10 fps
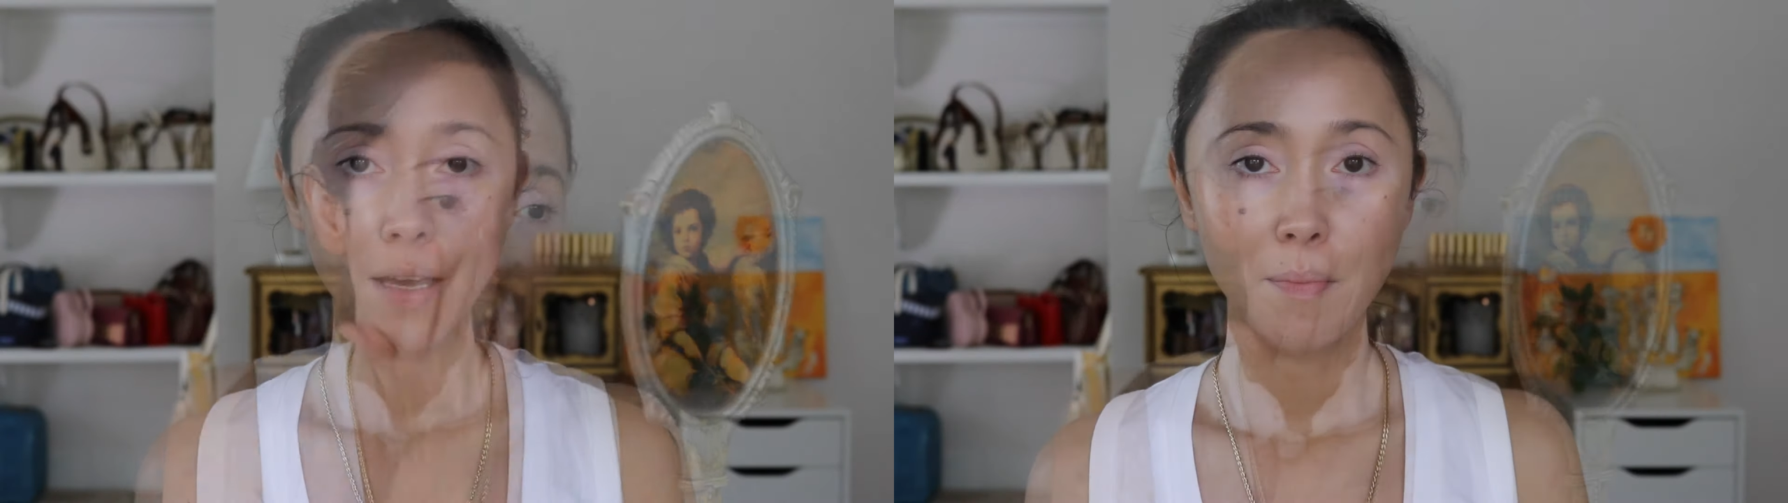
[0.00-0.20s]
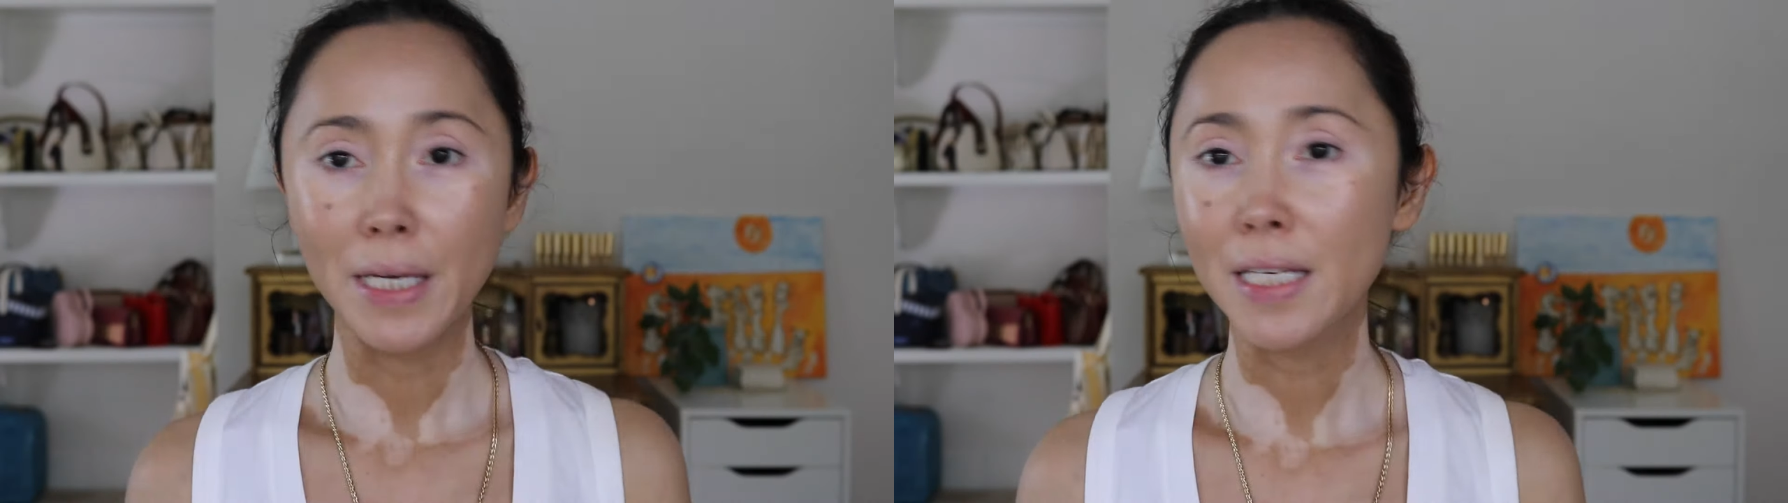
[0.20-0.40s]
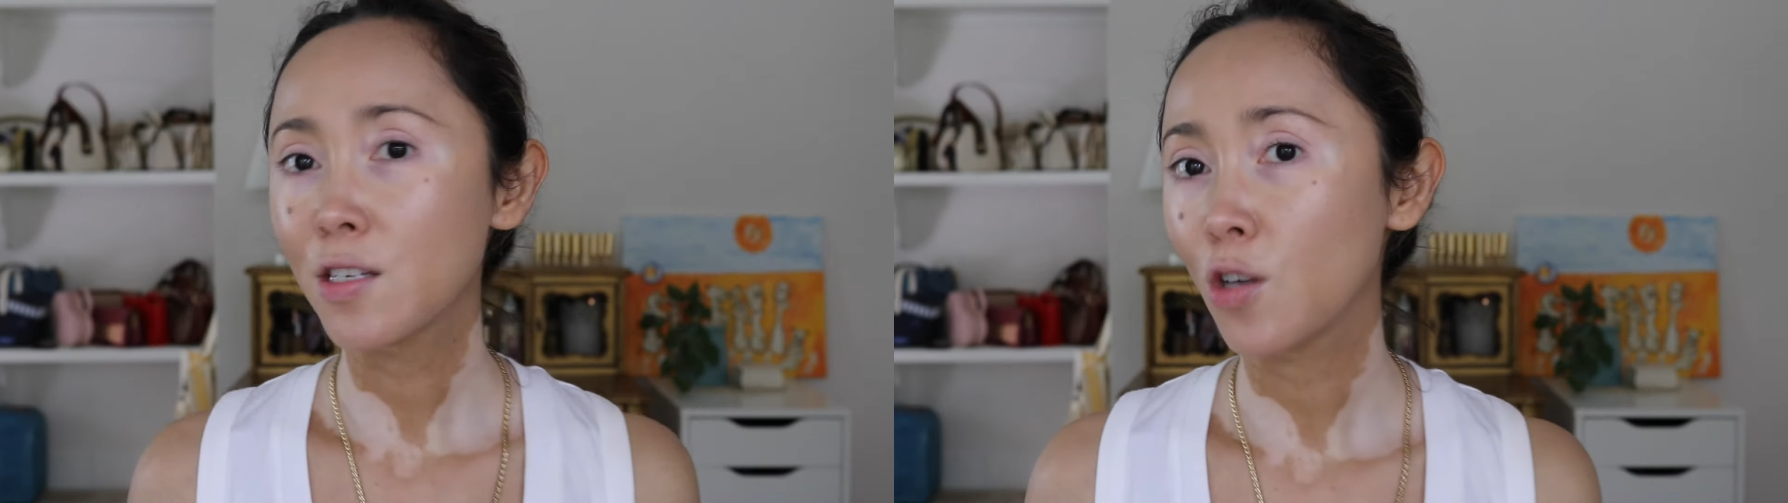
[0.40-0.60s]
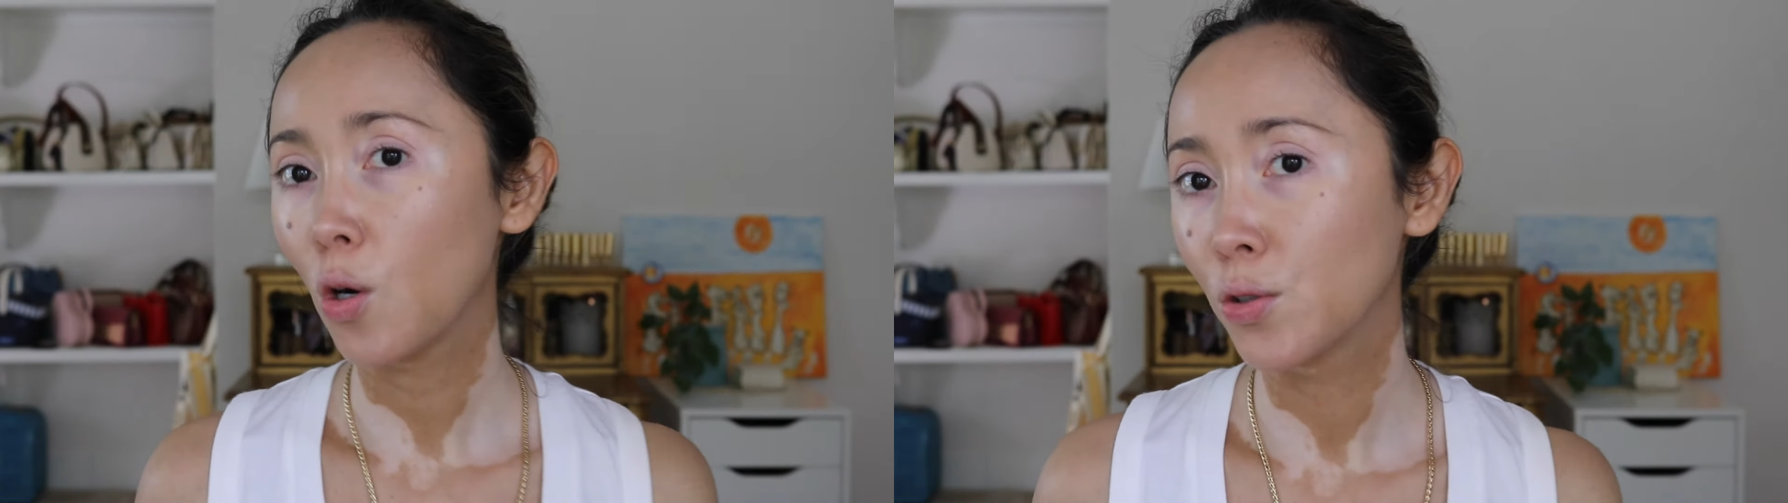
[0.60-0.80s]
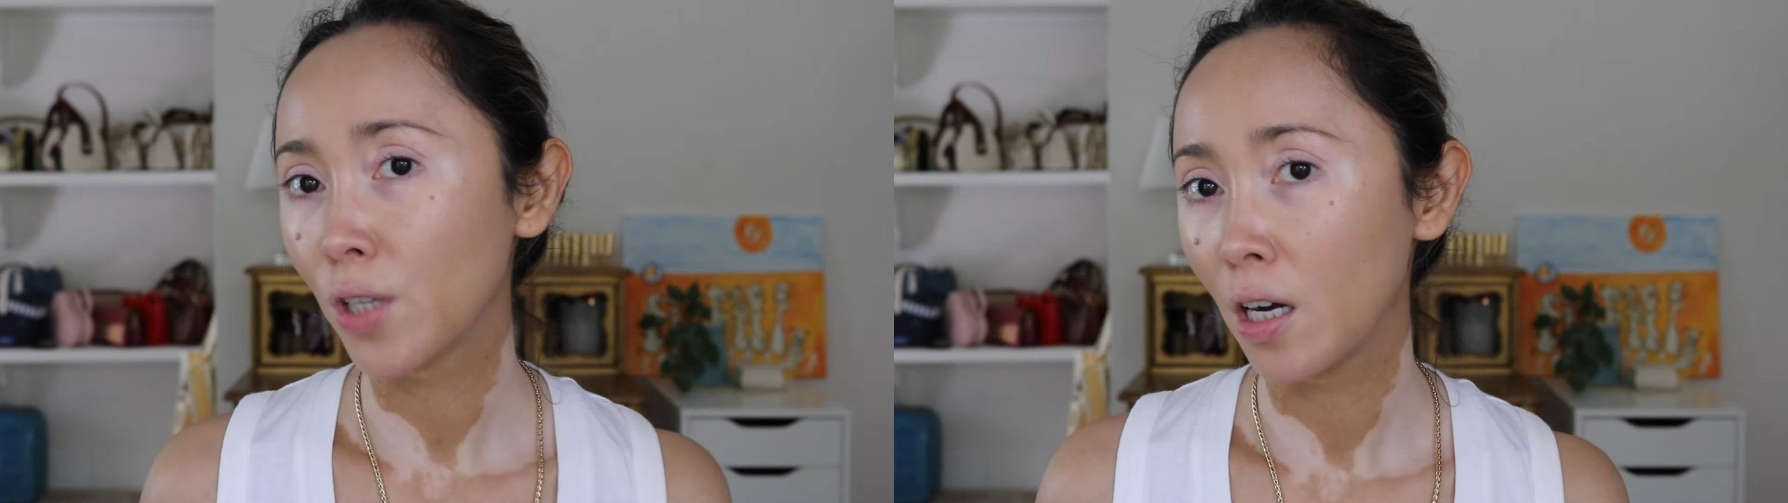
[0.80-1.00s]
Base is
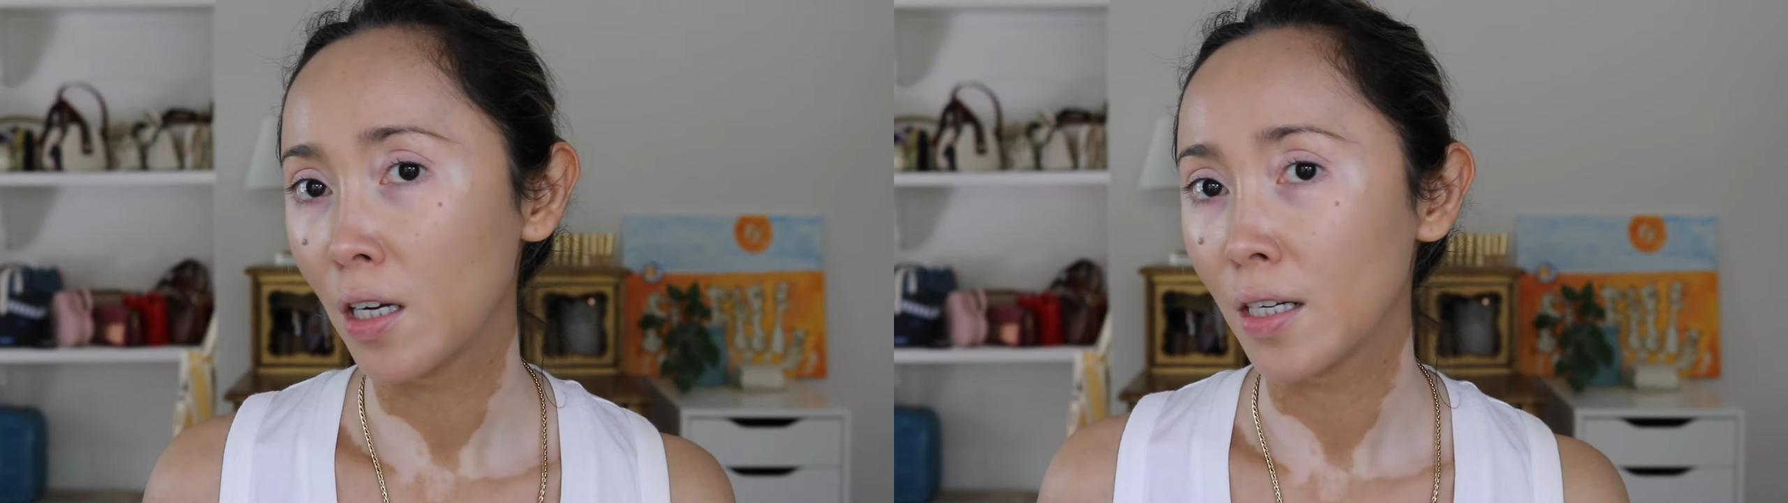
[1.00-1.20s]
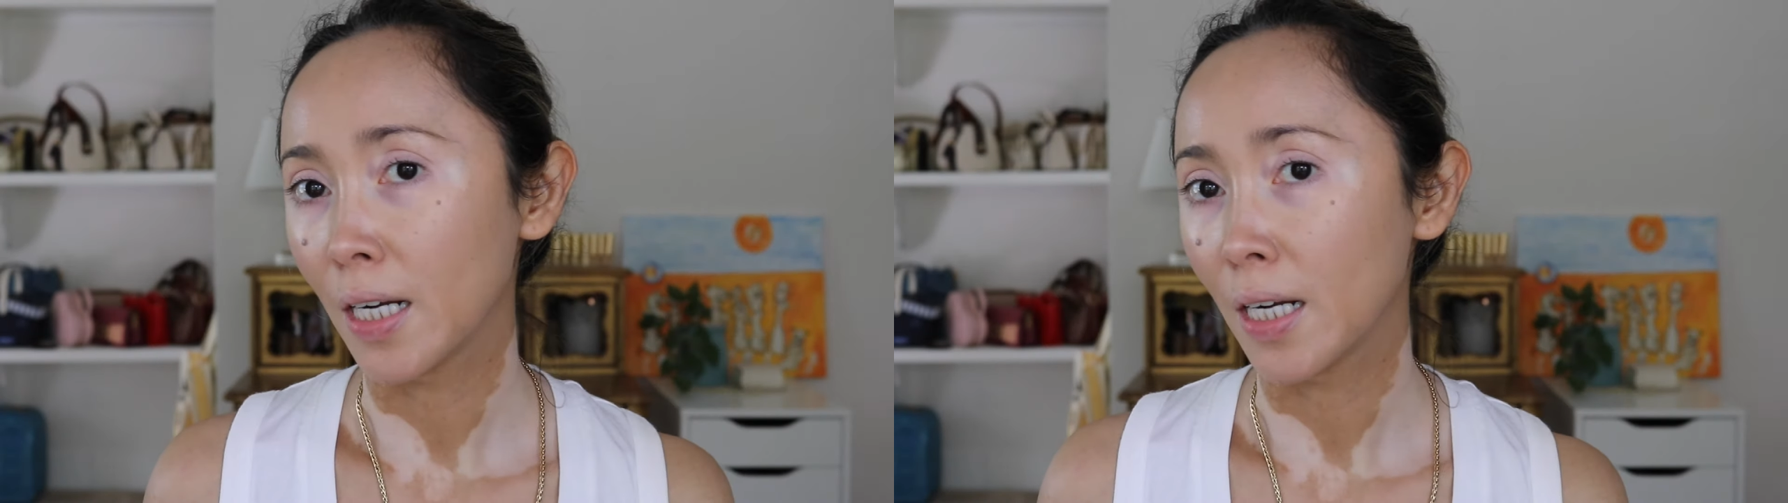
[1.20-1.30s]
all done,